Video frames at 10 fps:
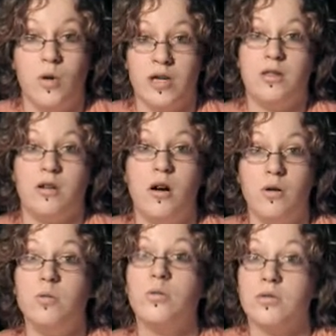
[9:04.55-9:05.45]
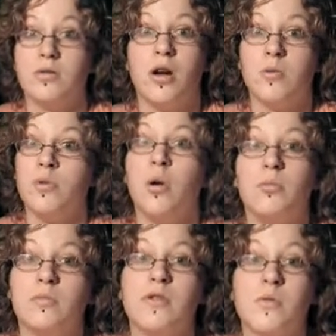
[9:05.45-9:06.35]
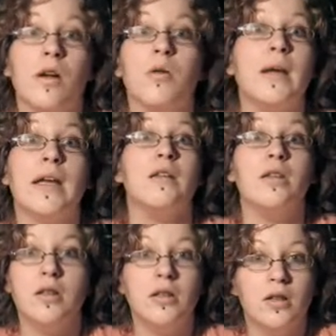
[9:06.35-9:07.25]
wished a hole would open up and swallow me in.